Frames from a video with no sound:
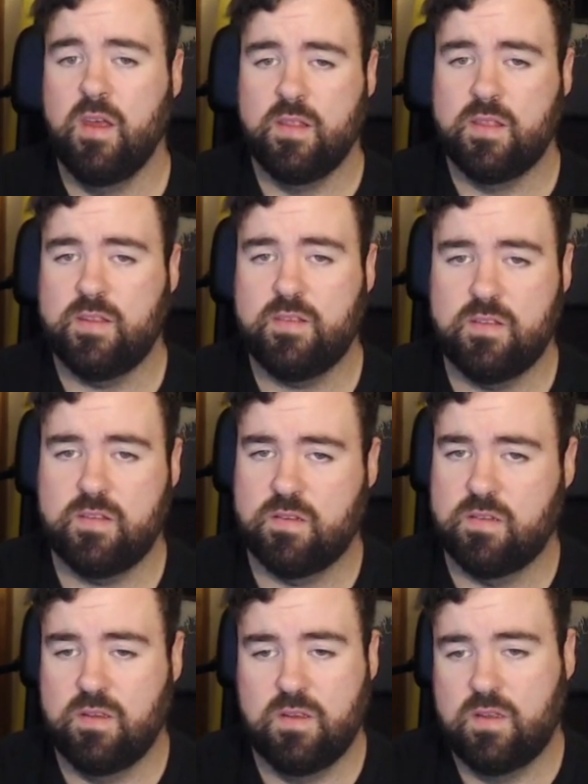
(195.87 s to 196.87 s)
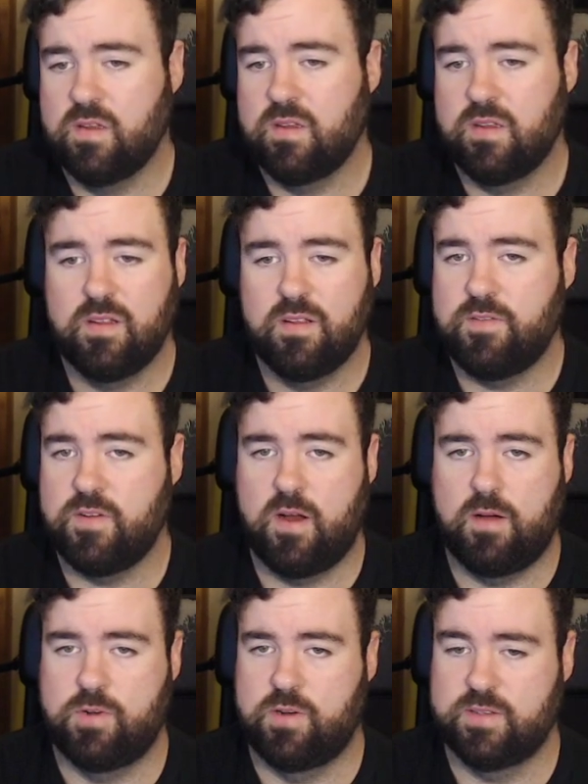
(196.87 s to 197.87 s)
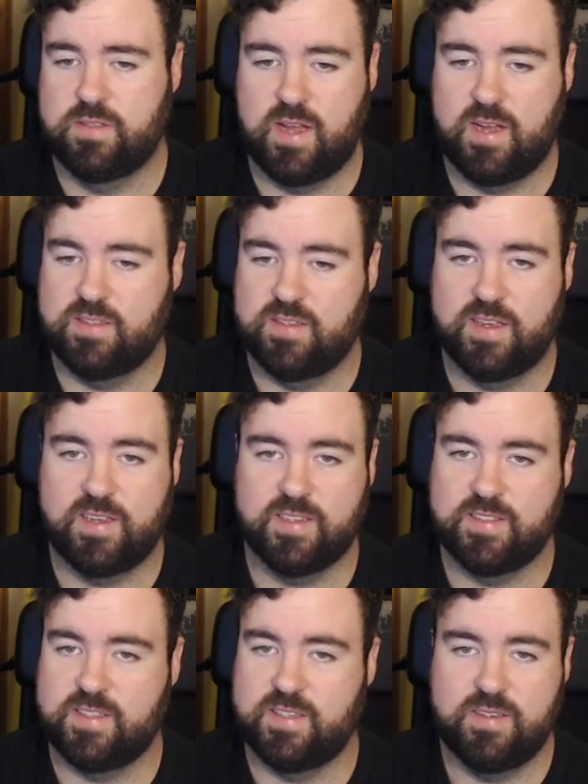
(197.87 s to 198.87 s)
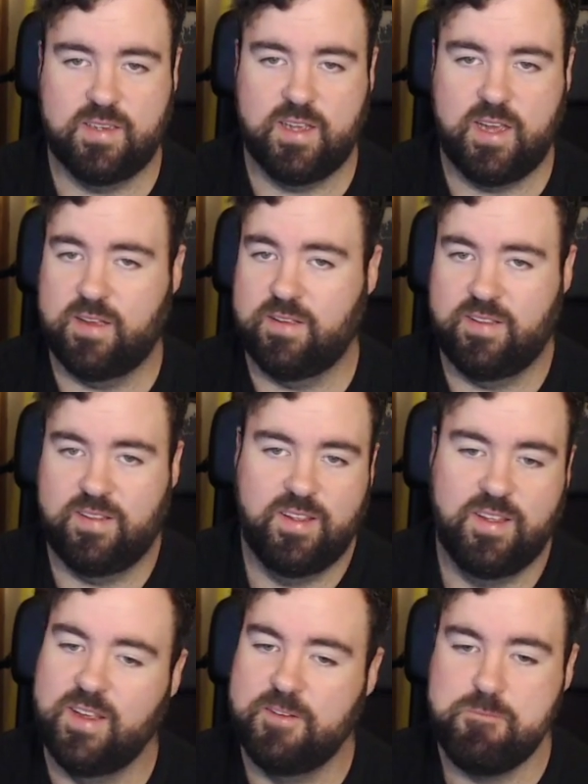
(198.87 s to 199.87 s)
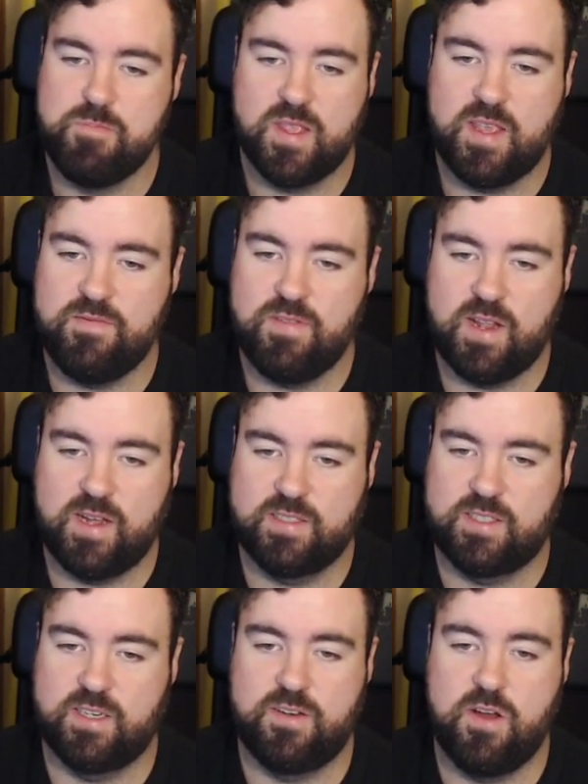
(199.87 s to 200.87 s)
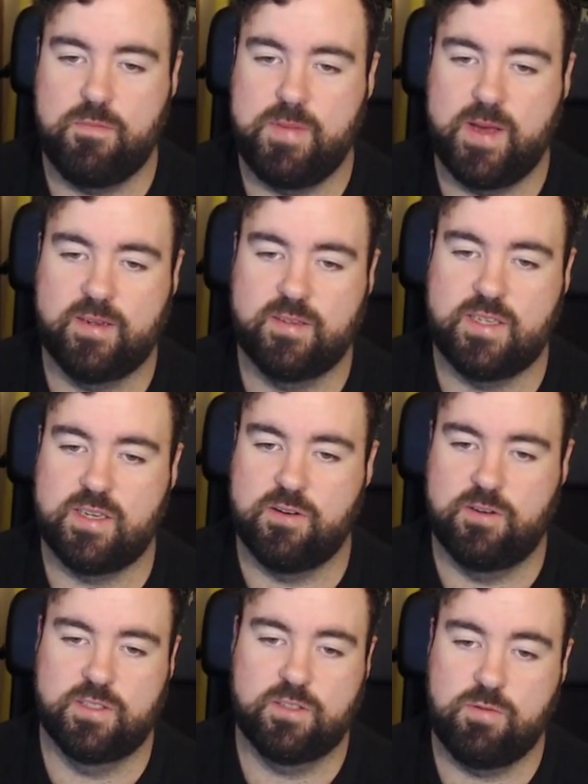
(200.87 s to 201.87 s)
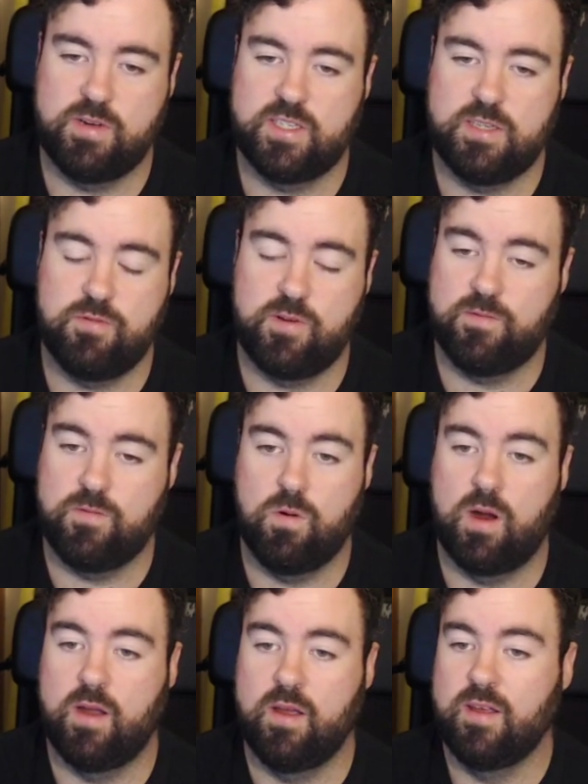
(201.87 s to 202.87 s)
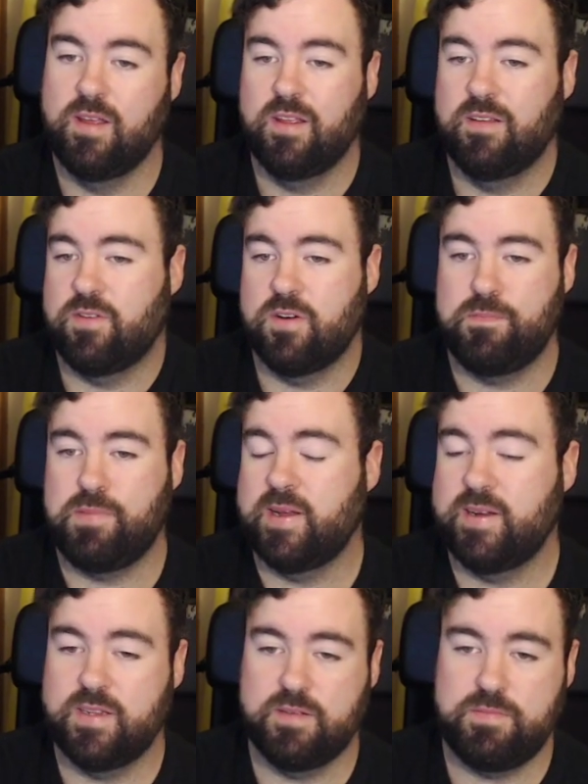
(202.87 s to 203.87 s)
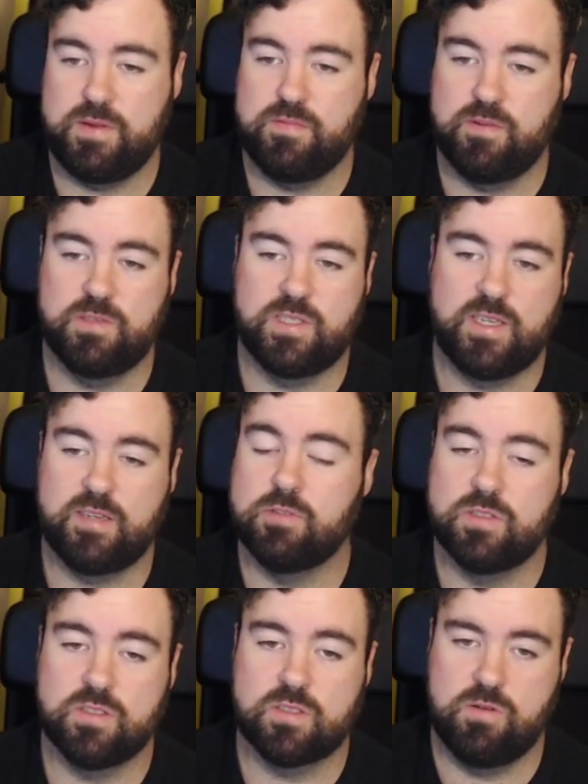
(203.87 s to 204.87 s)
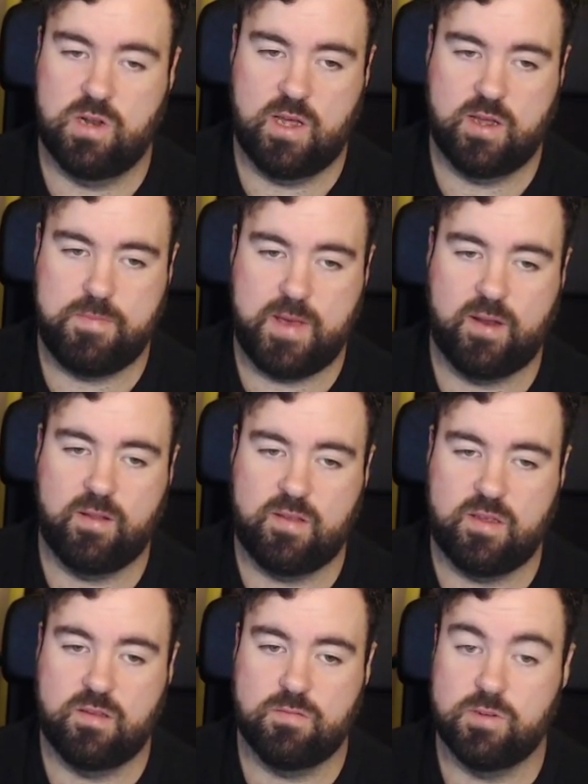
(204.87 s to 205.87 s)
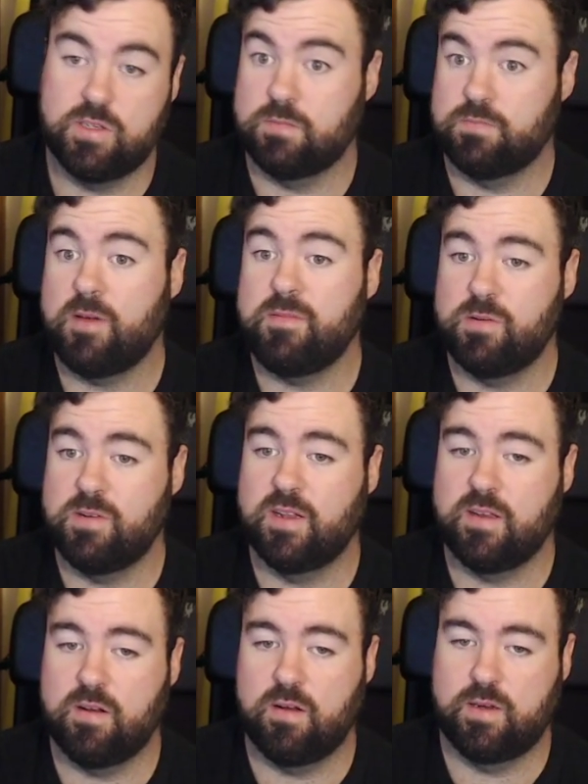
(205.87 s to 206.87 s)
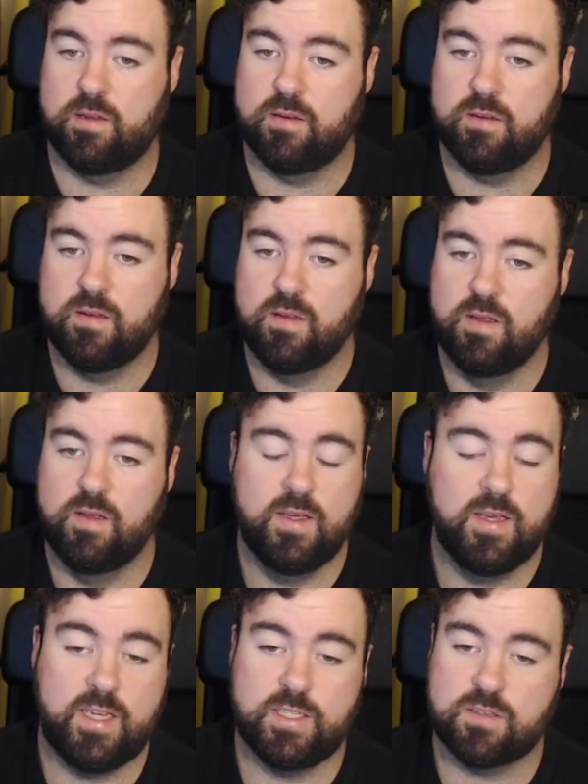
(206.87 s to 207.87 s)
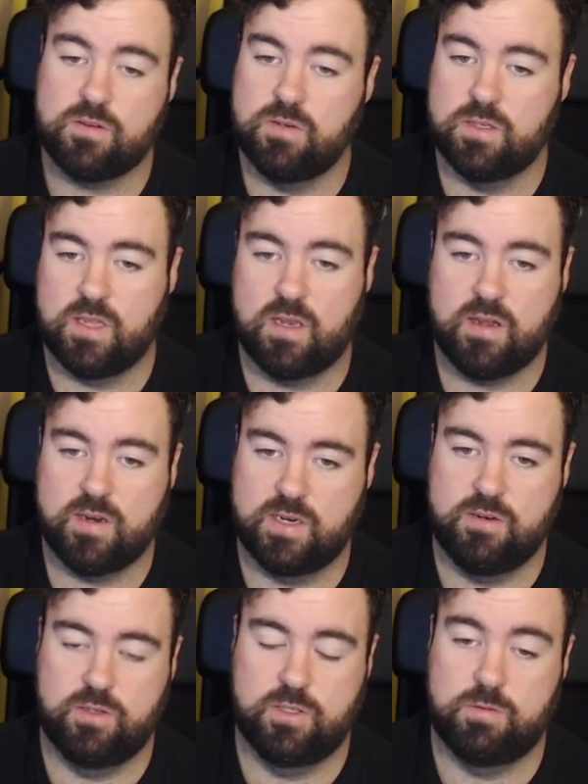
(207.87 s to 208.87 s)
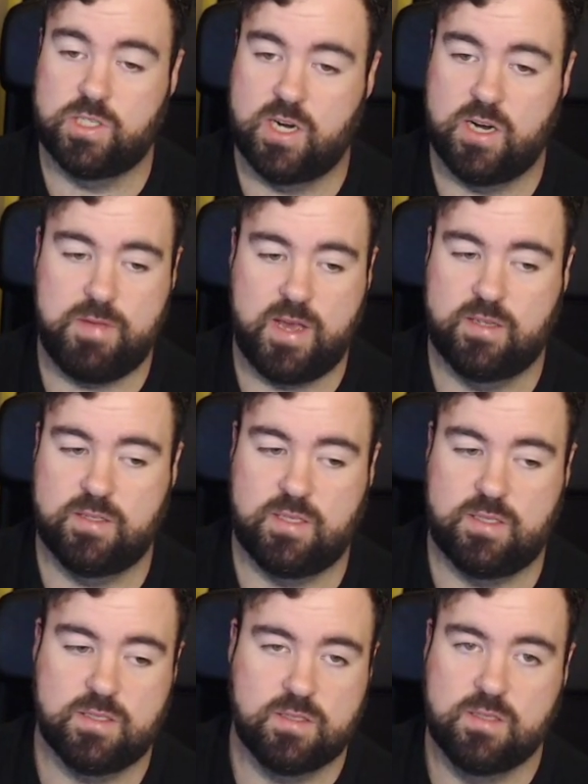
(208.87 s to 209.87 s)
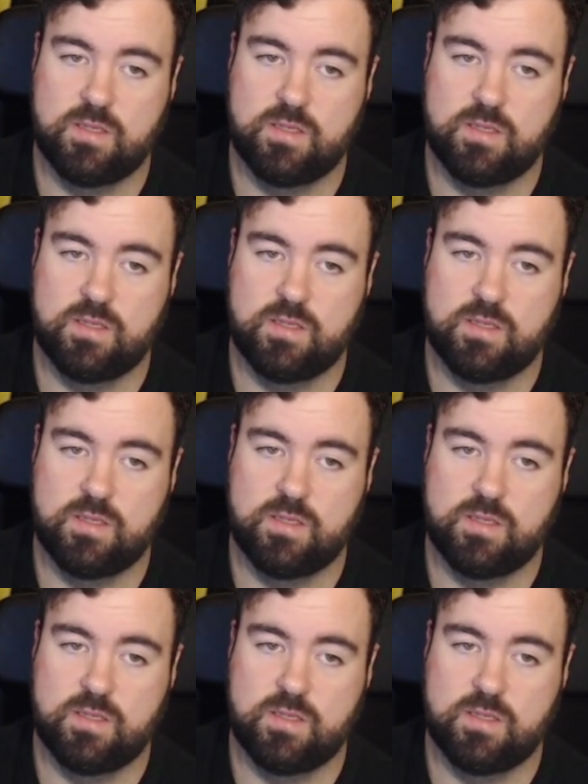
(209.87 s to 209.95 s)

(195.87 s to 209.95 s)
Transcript: This is phenomenal stats. Like, as in, even last year, non-penalty goals, 20.4. For a player that people will think will just score a lot of penalties, which he probably will at United, he scores a lot of goals which aren't penalties.